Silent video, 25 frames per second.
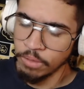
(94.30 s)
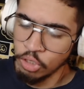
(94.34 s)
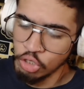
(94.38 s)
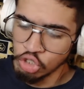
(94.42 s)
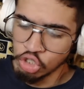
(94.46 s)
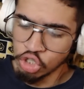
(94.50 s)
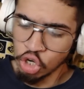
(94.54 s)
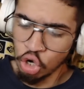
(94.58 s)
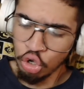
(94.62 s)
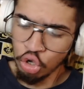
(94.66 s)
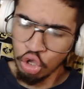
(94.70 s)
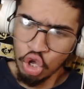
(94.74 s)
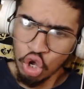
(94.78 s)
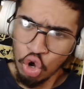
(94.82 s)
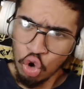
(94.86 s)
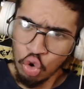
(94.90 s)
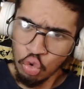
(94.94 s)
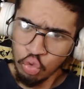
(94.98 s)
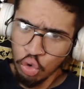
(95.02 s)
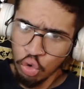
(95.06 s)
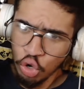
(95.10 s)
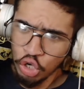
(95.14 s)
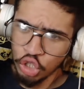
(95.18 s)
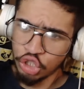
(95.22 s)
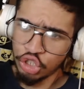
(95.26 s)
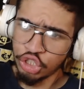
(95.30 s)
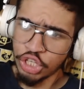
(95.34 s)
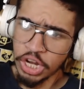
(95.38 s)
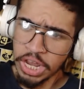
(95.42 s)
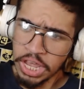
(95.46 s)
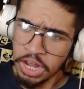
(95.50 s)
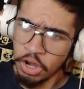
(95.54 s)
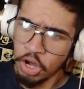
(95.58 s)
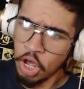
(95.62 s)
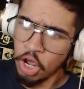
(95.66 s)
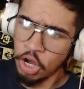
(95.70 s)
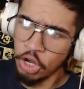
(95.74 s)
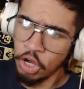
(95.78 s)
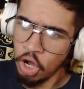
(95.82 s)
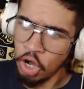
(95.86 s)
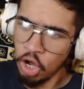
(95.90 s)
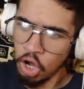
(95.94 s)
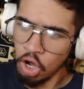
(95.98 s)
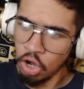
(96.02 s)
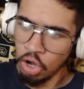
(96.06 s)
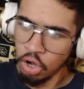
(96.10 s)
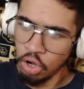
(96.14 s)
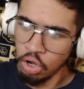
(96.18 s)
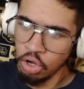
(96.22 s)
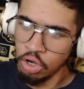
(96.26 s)
So you cheated on
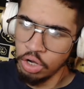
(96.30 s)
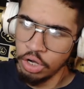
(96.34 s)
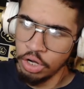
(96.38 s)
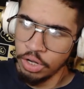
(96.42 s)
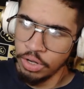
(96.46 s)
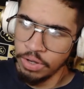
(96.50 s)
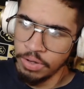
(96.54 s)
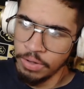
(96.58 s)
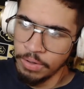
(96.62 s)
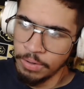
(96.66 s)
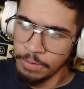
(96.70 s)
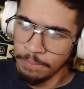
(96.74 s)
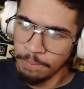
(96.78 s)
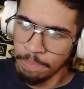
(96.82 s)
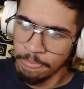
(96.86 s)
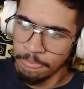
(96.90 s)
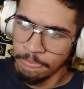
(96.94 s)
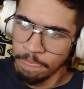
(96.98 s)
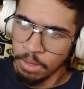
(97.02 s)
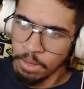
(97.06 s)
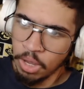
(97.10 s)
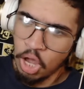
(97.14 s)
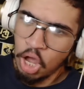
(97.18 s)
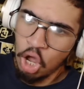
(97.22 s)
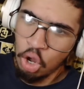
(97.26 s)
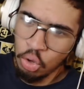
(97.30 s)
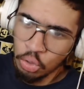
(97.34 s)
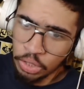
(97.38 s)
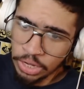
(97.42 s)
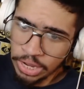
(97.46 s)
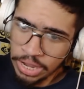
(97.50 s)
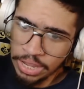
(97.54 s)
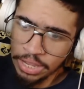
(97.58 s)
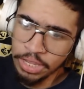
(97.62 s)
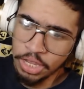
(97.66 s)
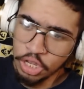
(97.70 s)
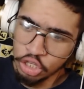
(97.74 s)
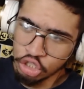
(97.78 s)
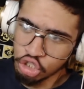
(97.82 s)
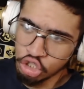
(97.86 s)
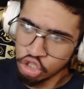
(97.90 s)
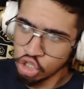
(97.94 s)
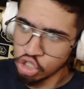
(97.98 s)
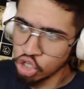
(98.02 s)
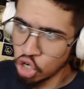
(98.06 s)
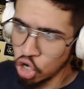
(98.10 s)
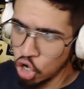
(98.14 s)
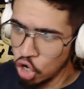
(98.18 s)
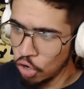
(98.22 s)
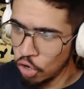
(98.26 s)
her. Okay, it's
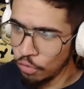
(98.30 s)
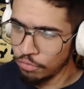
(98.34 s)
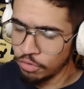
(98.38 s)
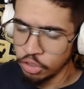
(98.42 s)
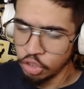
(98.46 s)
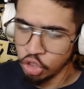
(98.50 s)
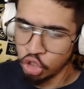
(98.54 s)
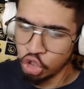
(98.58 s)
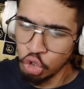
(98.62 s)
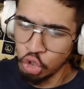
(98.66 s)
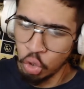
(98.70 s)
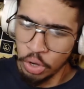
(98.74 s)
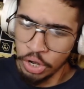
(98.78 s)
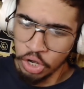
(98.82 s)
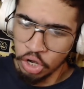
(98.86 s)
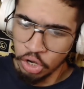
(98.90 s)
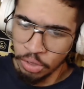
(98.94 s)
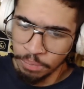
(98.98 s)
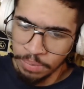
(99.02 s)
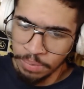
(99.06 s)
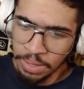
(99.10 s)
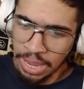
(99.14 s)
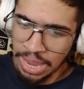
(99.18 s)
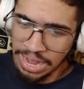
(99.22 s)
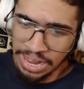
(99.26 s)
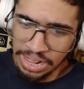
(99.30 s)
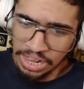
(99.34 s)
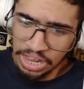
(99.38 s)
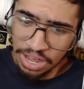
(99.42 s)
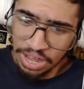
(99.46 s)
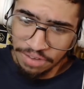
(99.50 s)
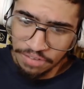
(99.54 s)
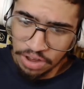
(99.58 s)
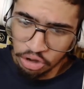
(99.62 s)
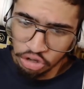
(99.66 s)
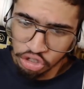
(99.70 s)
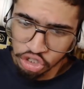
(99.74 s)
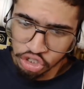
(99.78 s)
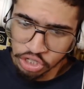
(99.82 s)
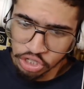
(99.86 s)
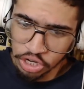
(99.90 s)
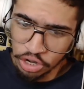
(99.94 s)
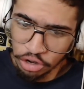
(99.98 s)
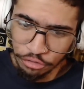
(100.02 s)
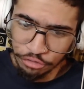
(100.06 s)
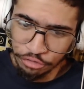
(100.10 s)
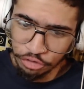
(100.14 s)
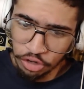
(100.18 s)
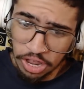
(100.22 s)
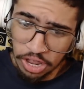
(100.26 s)
deserved, Joyner. And I love how he's sitting
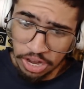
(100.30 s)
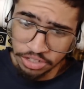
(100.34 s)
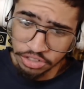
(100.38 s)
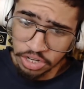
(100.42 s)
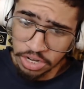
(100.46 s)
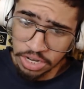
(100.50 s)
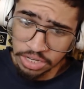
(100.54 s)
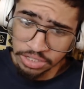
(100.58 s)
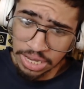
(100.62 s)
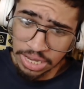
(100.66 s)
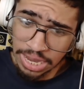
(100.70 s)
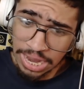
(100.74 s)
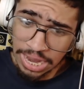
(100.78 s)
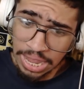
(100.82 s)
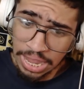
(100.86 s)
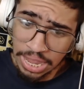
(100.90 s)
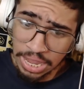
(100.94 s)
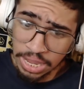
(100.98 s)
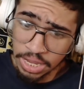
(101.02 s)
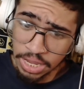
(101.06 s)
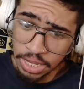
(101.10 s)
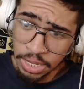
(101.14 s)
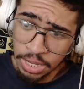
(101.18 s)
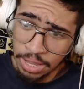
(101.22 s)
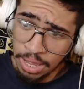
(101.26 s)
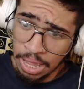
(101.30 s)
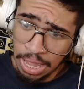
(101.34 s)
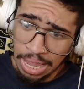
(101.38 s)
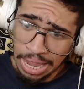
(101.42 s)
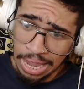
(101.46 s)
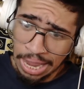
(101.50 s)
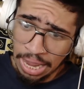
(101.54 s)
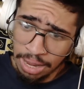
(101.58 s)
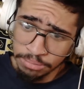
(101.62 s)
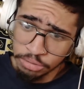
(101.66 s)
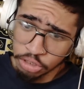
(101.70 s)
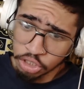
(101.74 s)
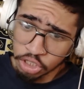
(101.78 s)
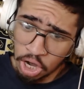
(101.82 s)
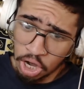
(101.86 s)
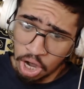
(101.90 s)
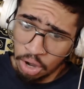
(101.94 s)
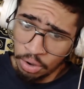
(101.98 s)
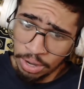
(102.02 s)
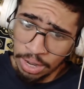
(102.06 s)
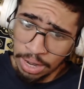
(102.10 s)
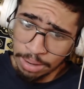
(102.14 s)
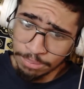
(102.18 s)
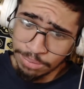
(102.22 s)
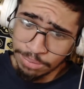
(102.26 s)
here flexing. He's like, hey, I'm
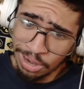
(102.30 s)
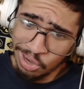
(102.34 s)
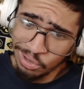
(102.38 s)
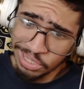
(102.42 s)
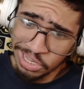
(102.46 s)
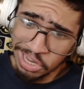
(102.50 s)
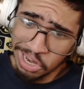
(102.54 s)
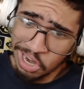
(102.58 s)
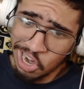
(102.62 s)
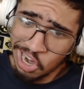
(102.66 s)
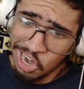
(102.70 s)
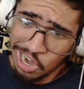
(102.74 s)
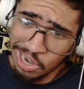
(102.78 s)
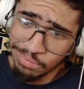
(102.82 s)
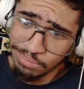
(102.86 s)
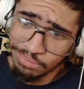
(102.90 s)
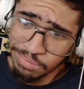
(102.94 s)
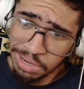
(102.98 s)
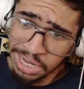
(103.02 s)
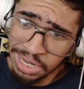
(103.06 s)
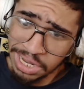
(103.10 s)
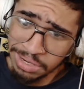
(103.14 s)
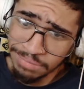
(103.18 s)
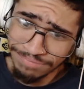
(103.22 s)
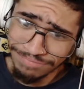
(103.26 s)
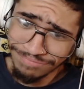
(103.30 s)
sorry I broke your heart, but